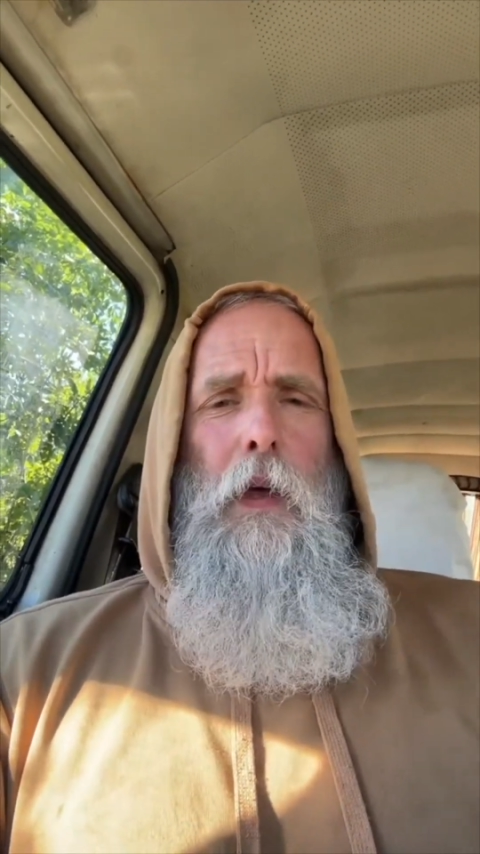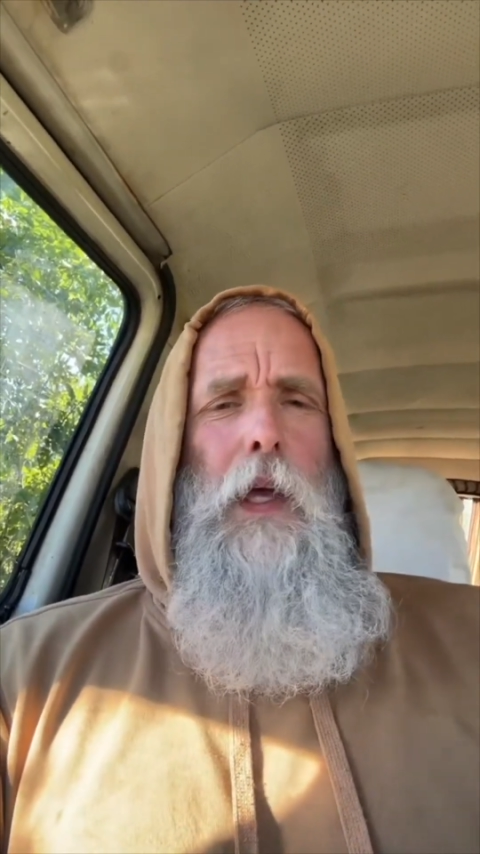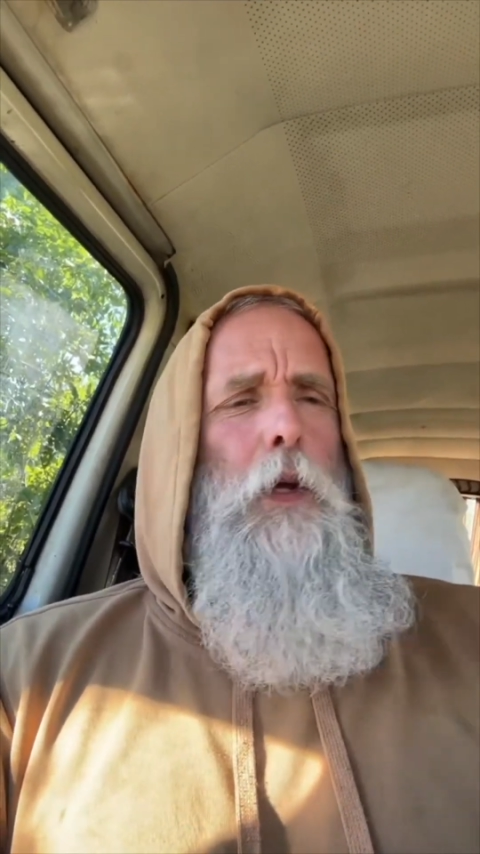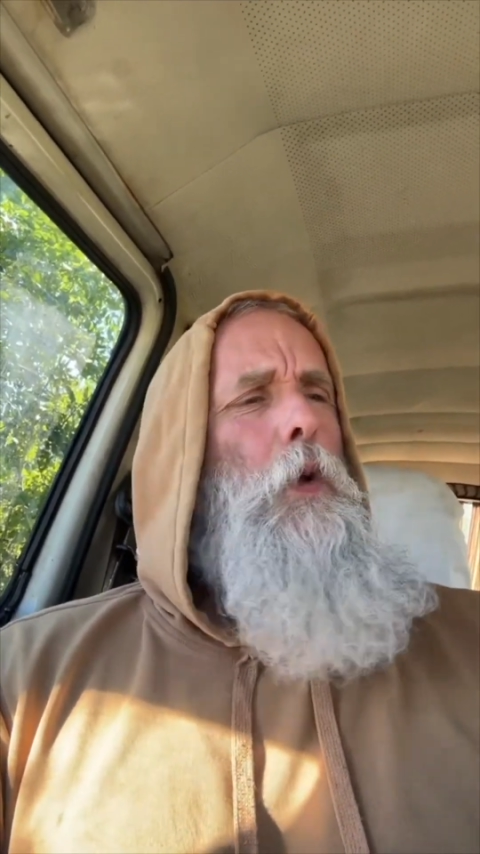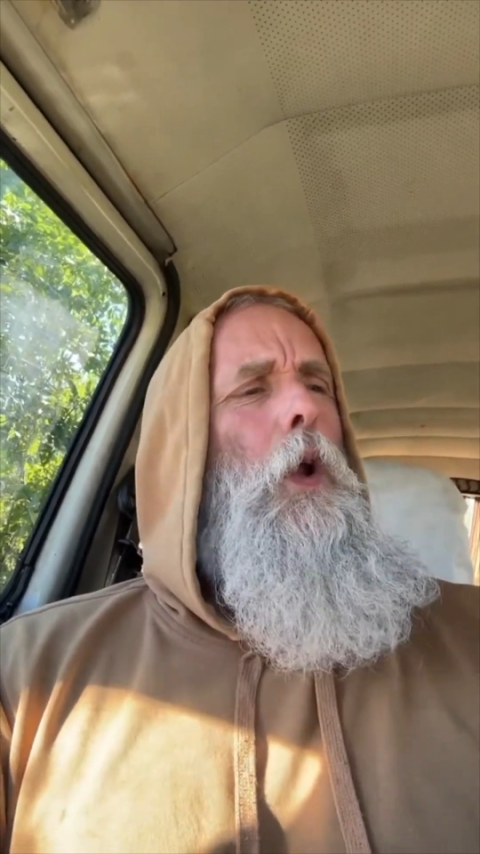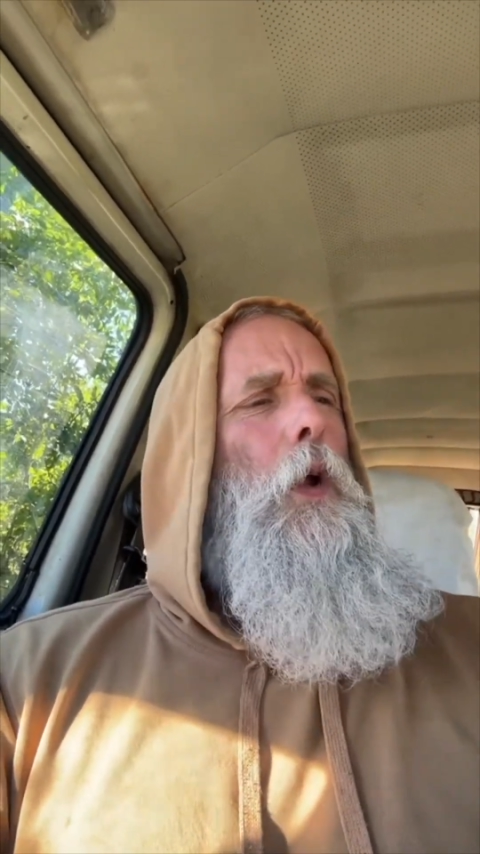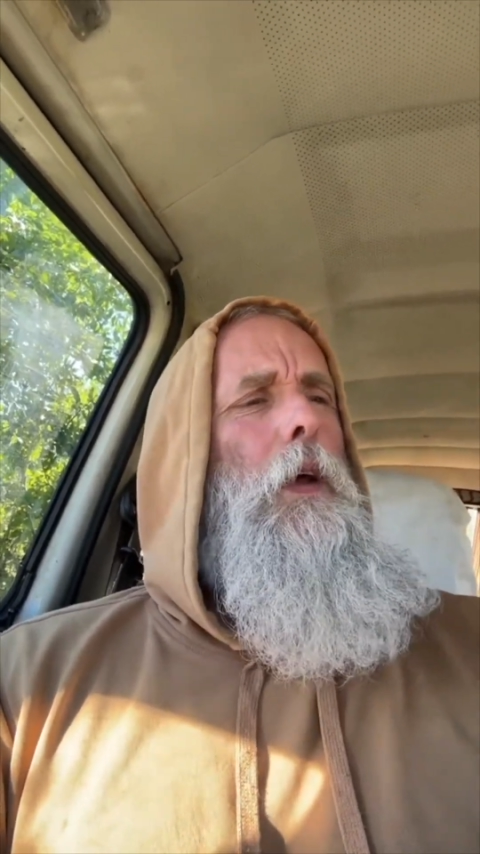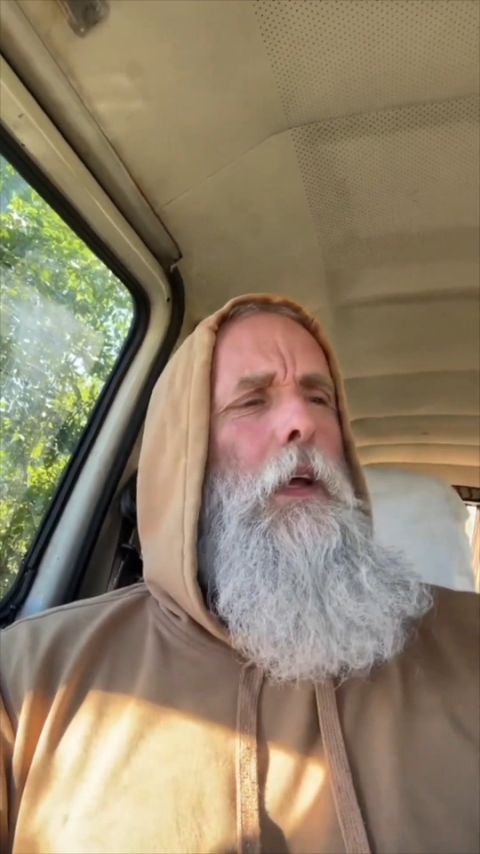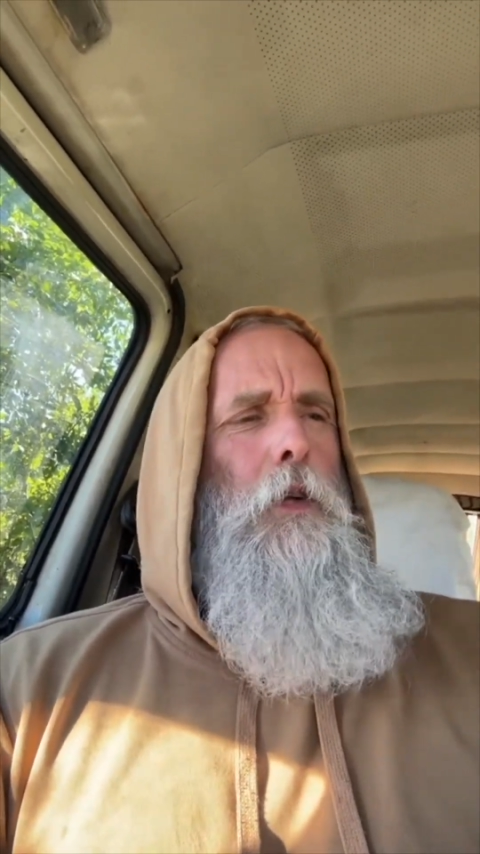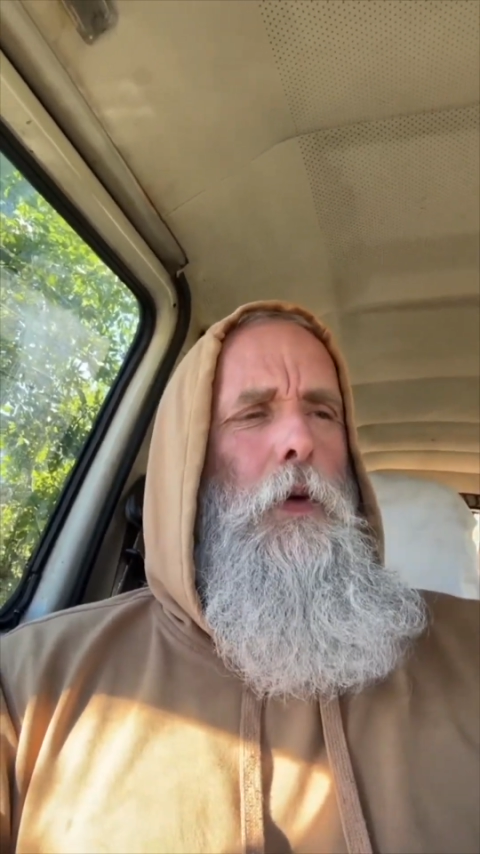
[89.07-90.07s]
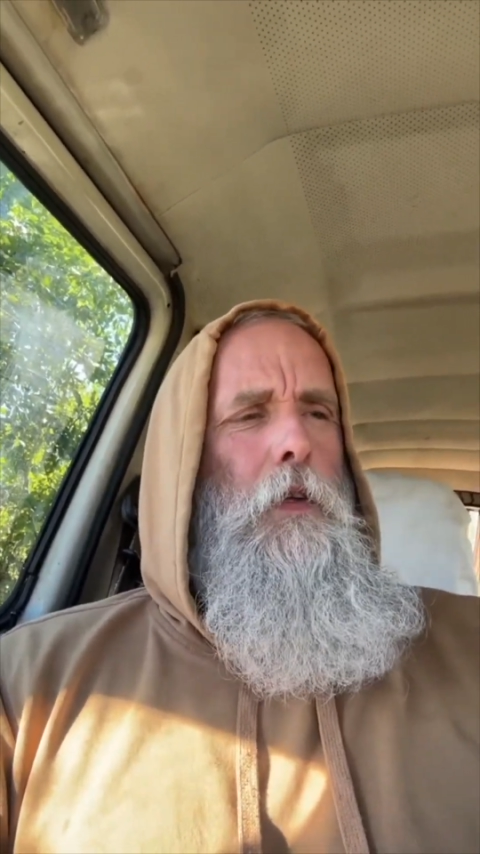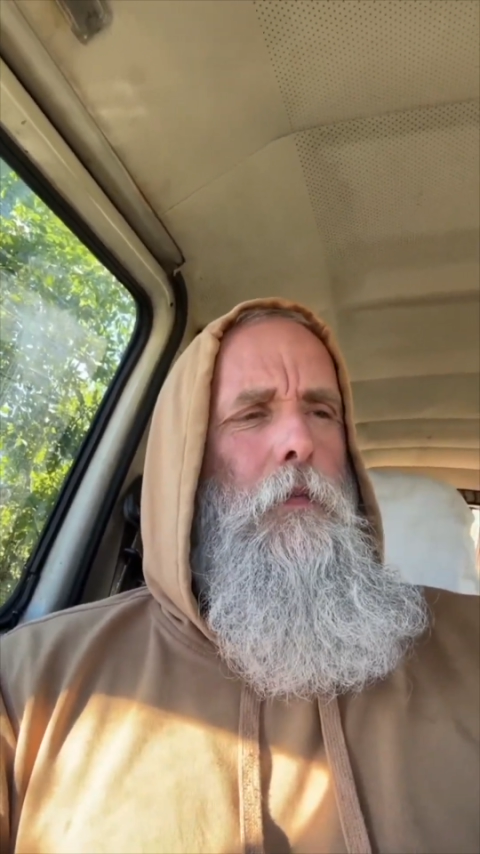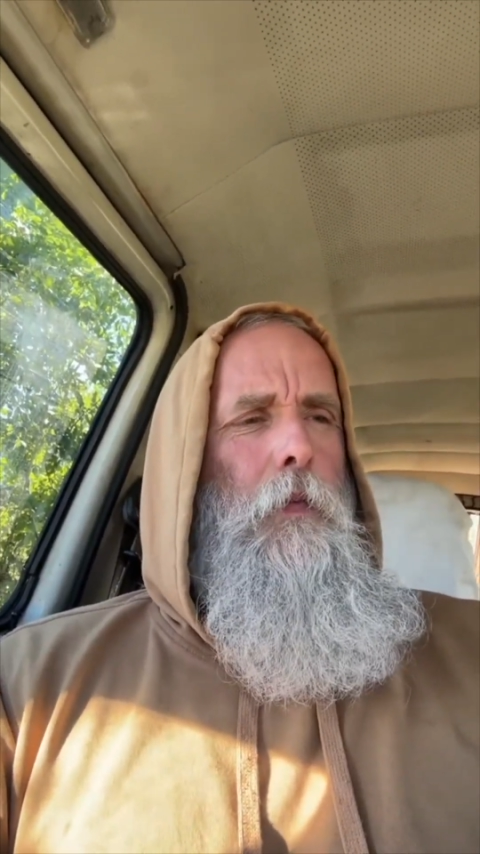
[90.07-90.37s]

and you can look into it.